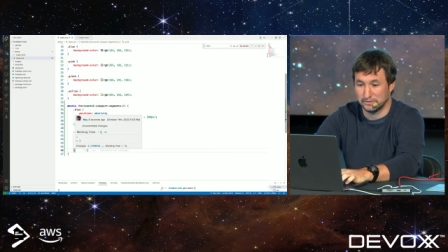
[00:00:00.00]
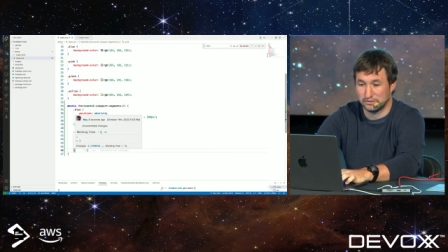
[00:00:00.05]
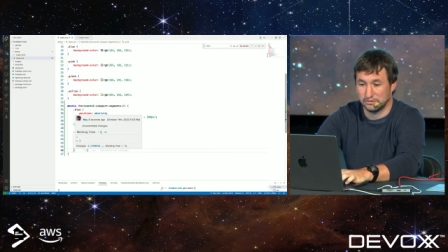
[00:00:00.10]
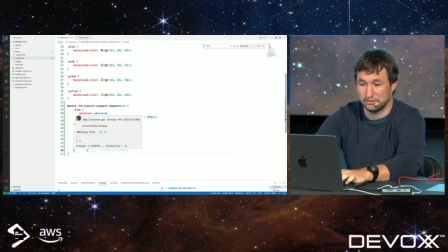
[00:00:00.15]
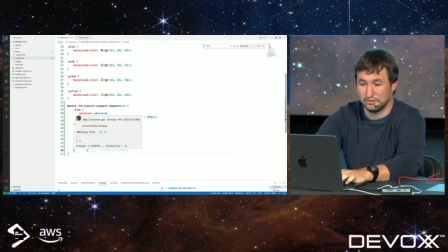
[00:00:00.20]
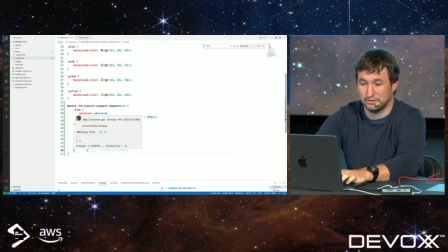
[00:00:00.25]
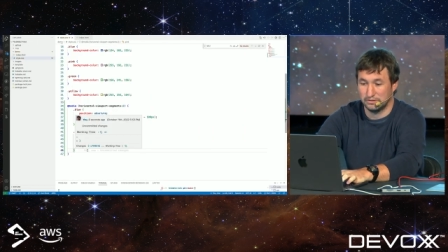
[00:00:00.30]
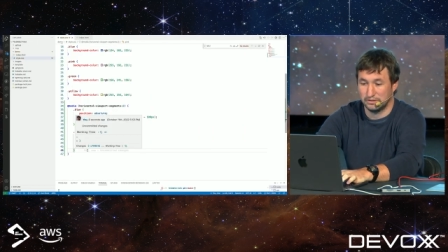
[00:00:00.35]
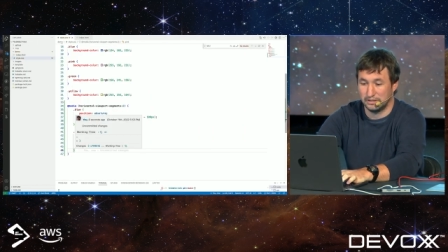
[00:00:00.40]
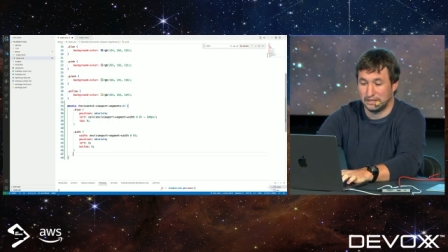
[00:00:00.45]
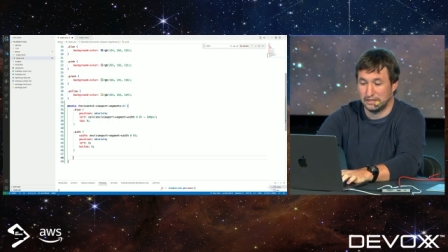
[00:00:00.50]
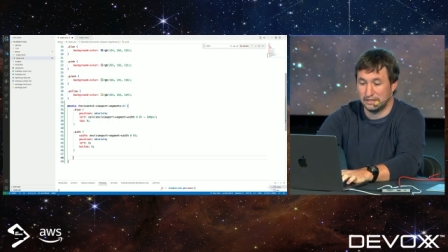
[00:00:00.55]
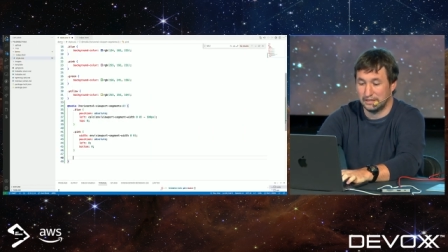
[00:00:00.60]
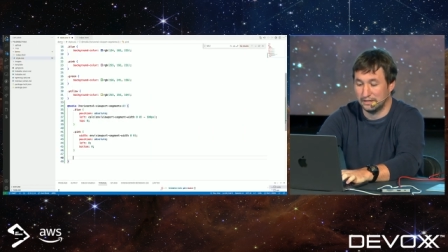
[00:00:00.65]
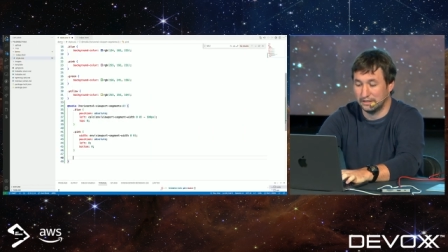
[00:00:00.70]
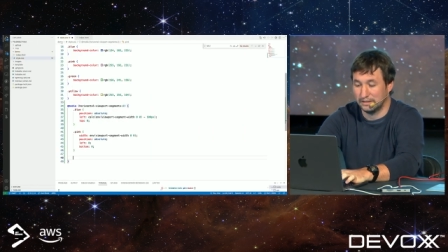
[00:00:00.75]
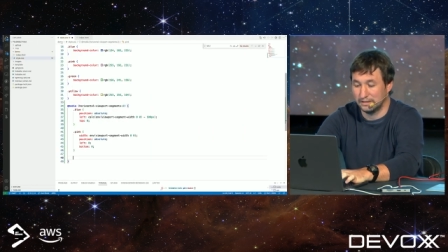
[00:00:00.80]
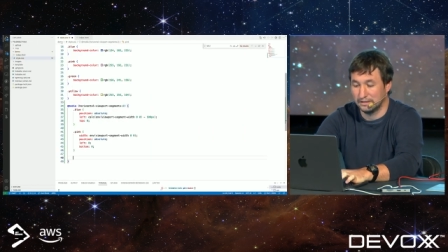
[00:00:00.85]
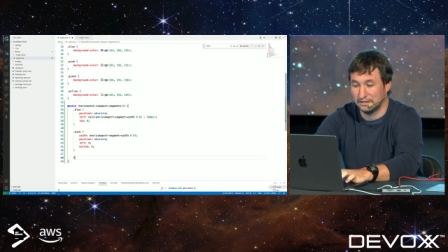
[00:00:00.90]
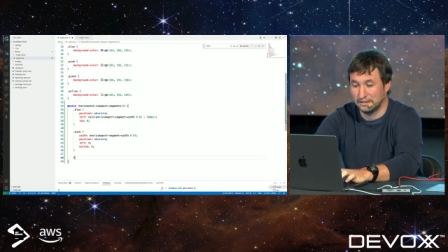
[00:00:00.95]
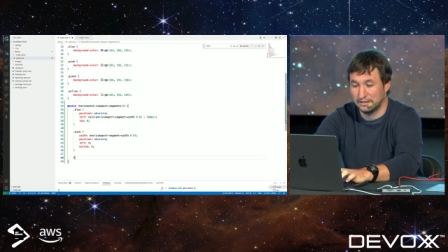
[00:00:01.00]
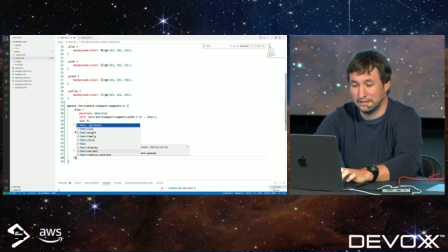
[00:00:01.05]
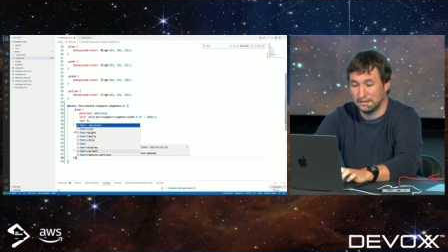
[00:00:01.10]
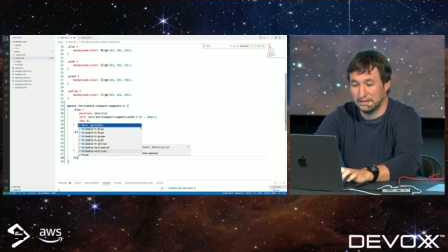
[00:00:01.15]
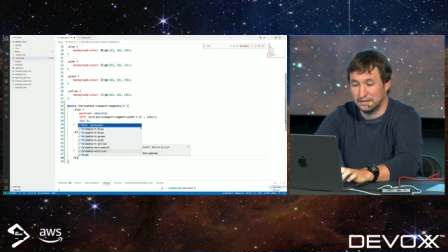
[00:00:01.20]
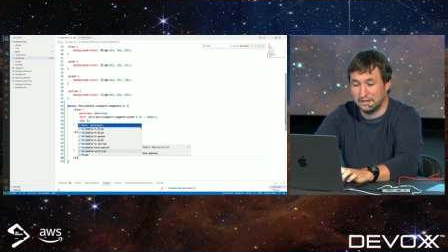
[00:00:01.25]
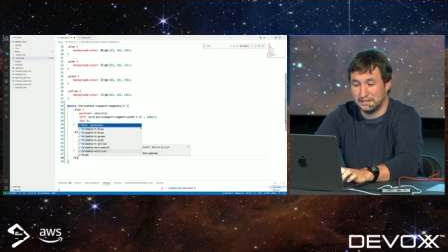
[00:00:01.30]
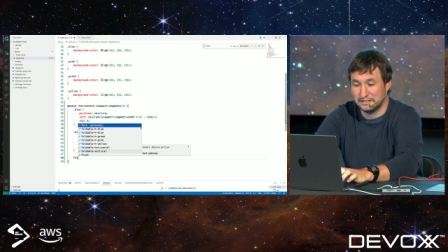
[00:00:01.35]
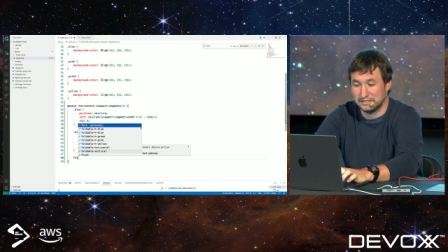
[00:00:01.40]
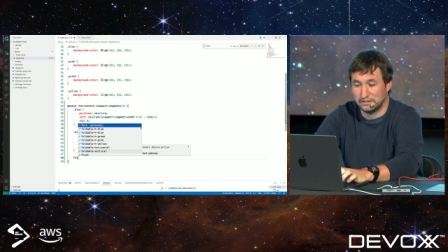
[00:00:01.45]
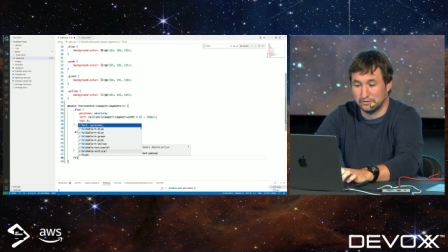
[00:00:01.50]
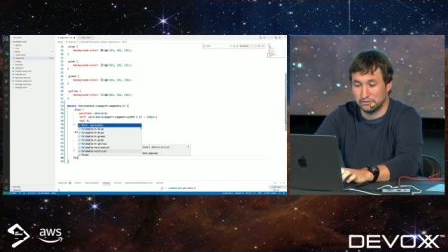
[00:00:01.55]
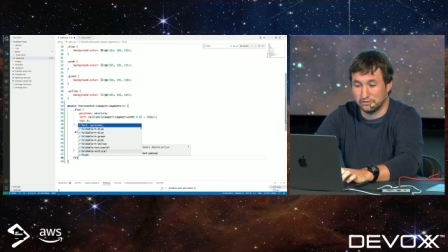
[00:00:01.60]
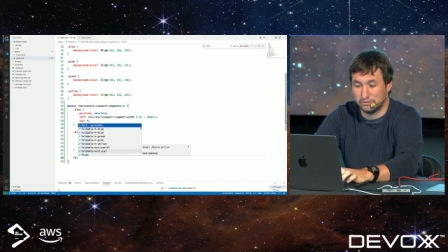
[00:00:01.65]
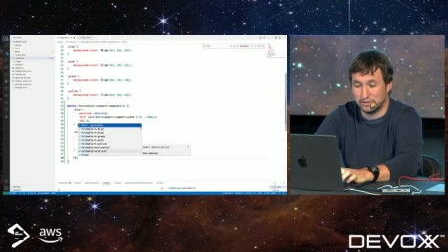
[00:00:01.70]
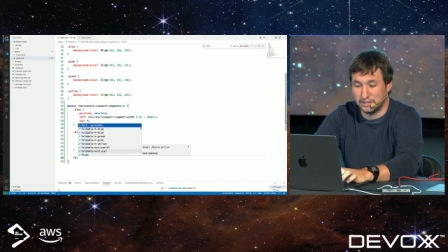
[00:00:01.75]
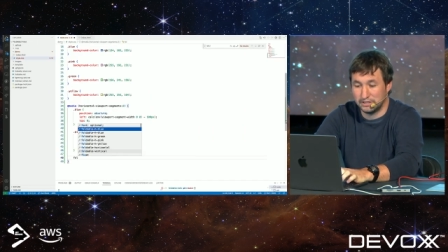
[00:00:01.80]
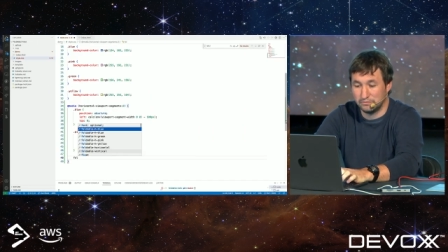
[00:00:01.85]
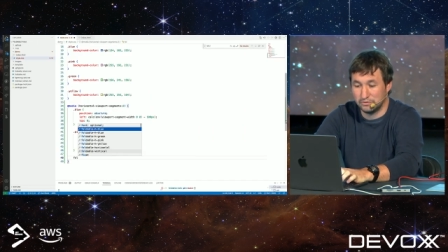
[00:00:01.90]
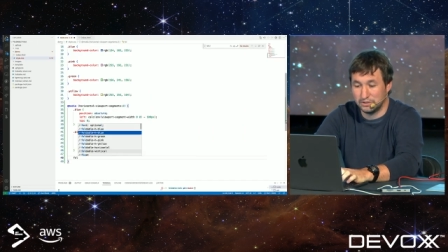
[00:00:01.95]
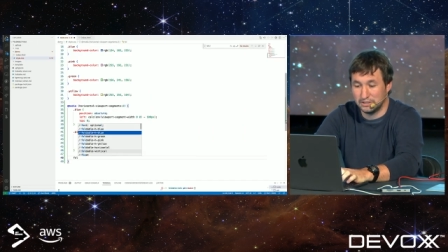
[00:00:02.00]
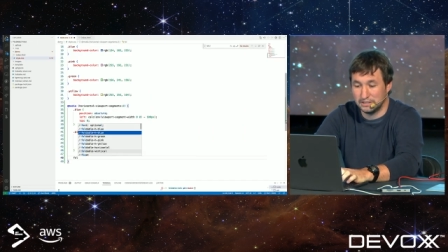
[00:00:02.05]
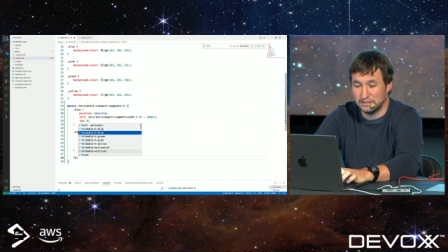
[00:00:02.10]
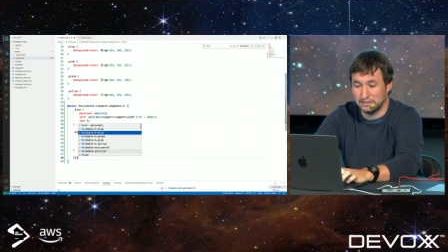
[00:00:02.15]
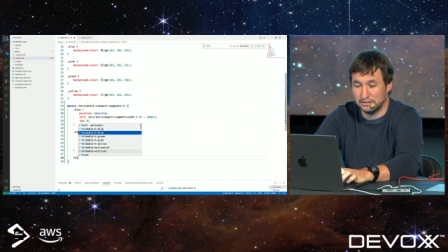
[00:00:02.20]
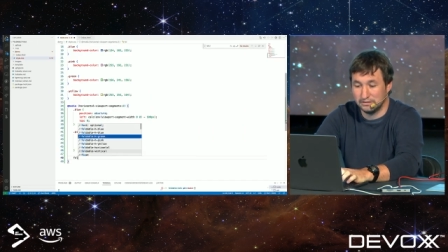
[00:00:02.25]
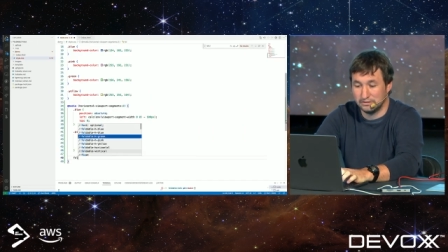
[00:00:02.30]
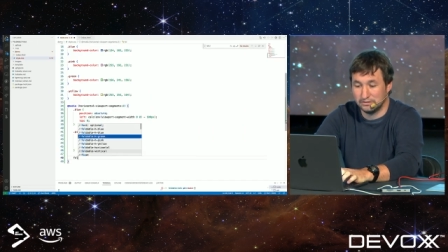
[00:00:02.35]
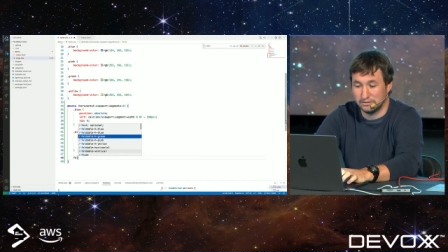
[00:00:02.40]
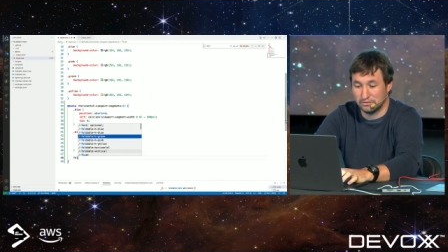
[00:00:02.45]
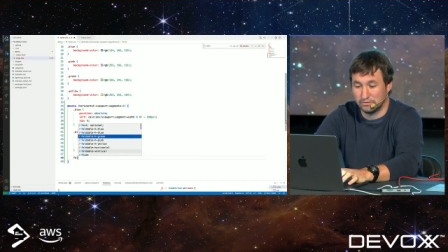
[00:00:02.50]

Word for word: So uh, I say the green one.